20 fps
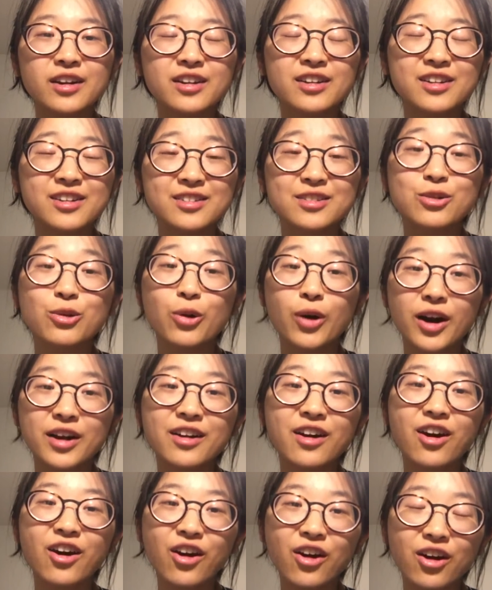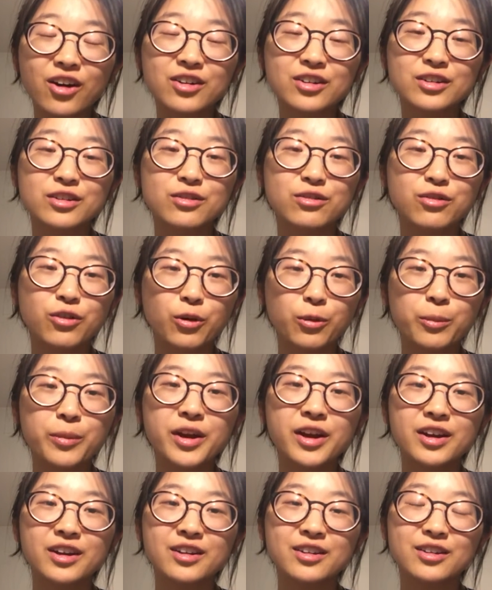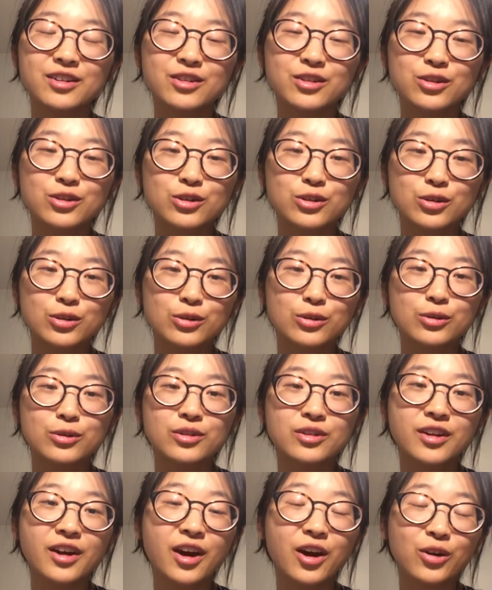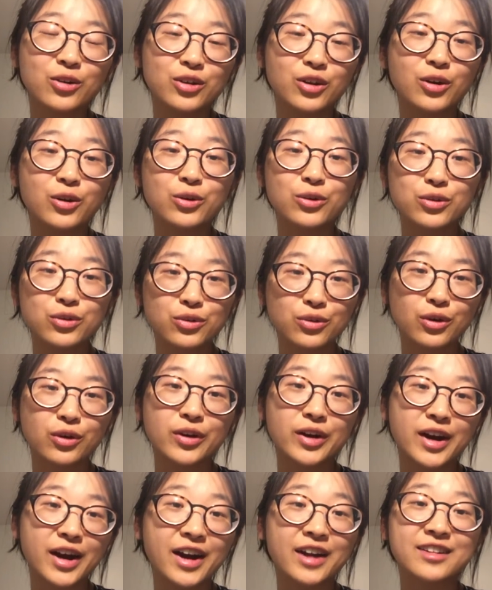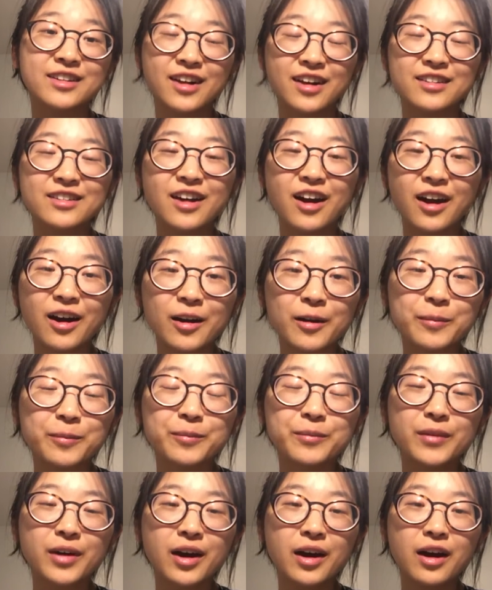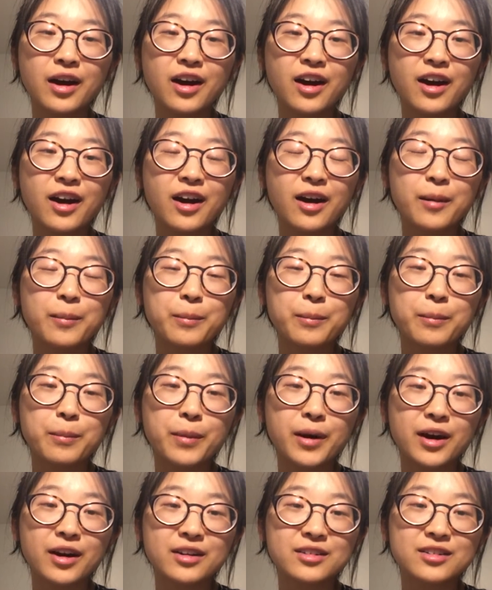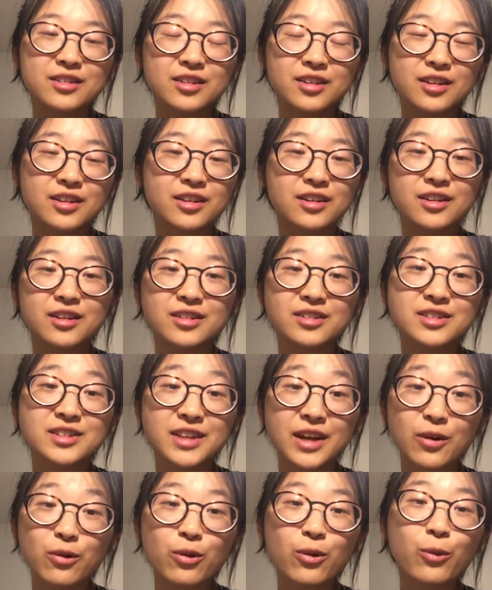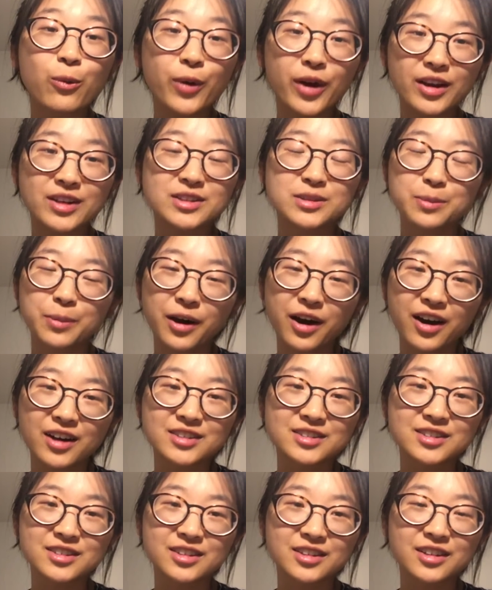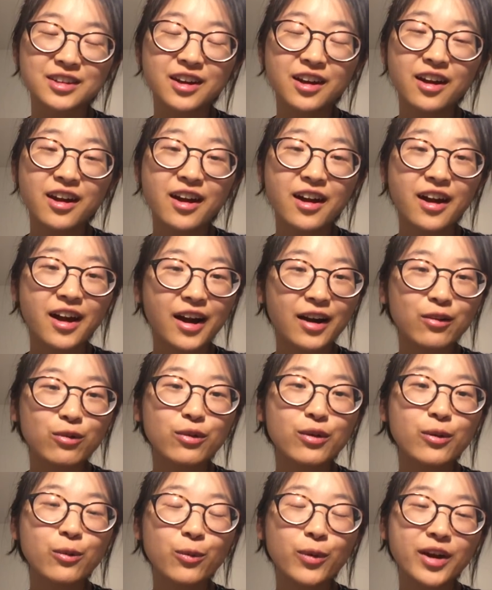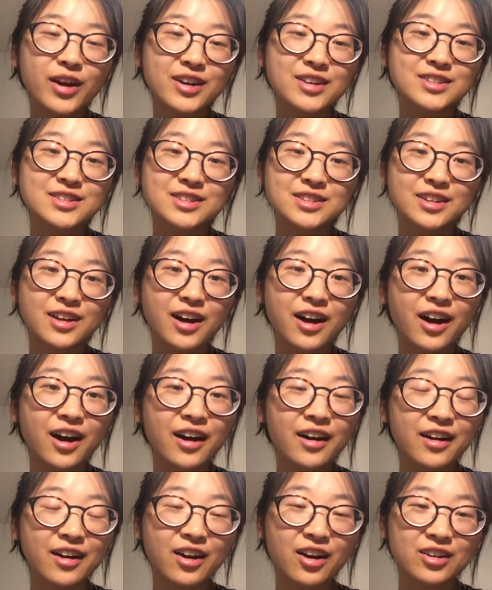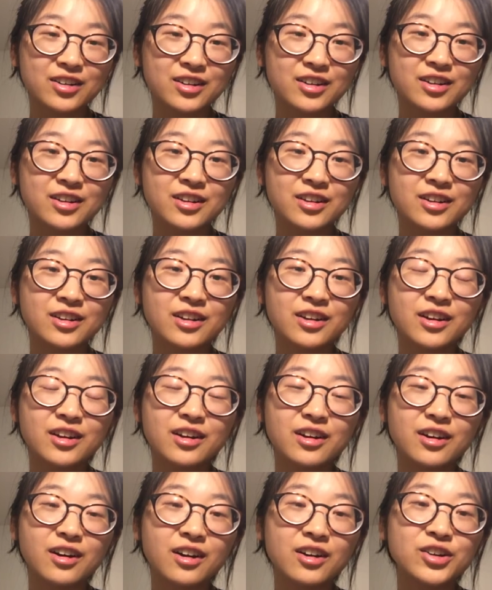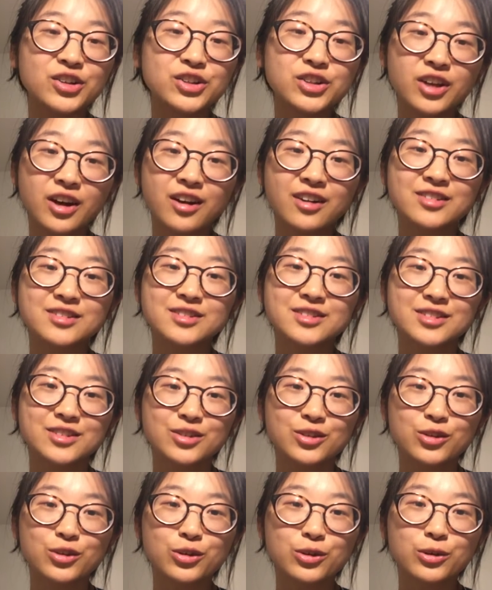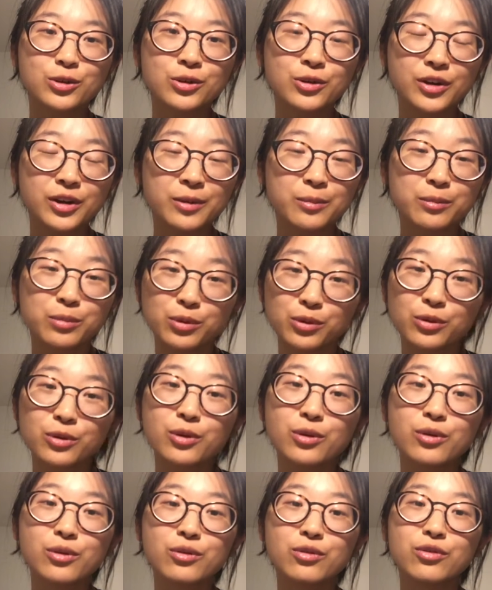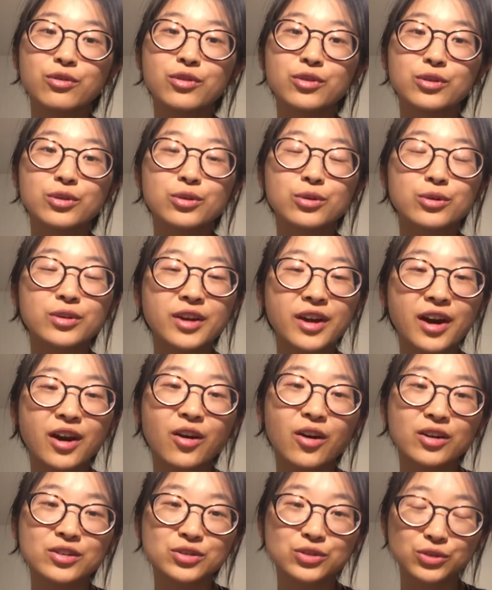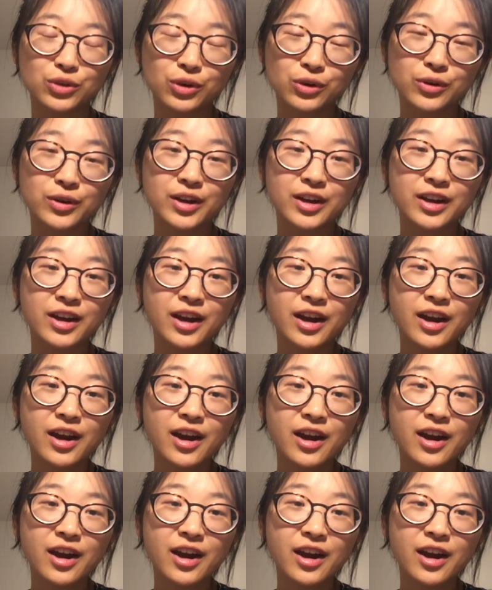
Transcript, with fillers: It is quite hard for me to tell the whole story at that time. But uh, seven weeks passed. Every week I got a, a chance to improve, to tell a story.